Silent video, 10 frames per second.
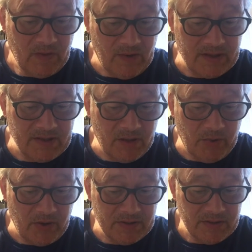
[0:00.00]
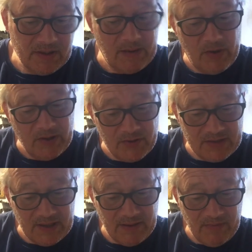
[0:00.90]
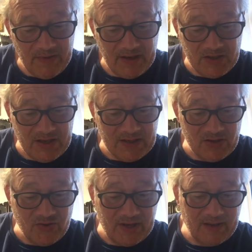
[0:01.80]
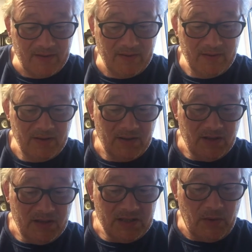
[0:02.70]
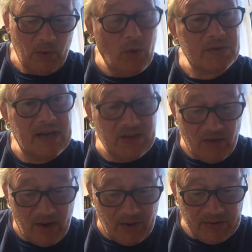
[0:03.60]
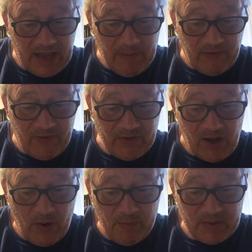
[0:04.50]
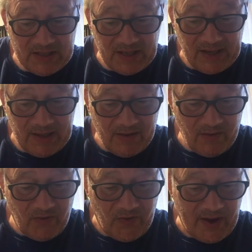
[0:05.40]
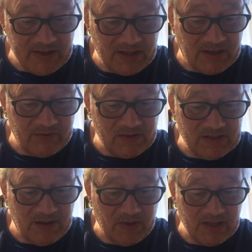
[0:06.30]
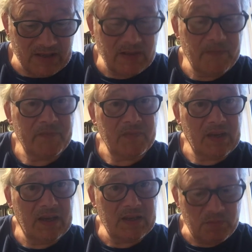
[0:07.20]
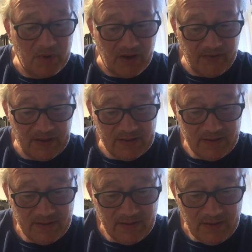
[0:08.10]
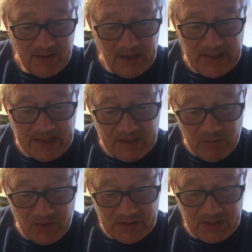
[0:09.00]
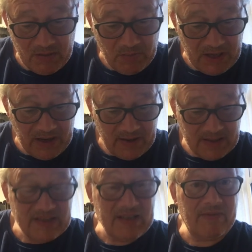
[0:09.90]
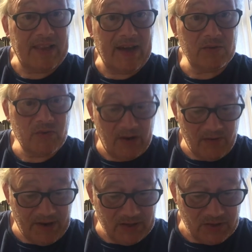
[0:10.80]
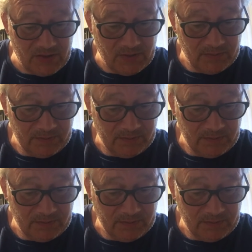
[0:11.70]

Righto, boss. Come on, Lucy. We think she needs a drink. So we walk down the road, aiming for nowhere in particular and finding it after 10 minutes. Here's perfect. I like the music, the beer, and it's never loud or outrageous.